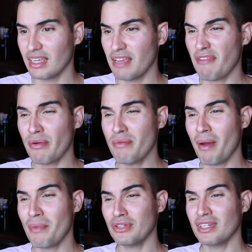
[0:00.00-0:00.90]
If I
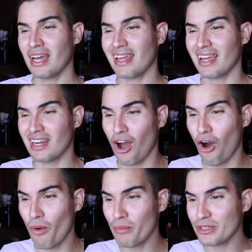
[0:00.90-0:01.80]
remember, she got like an
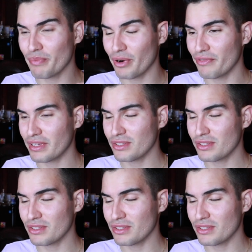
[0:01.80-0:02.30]
almost perfect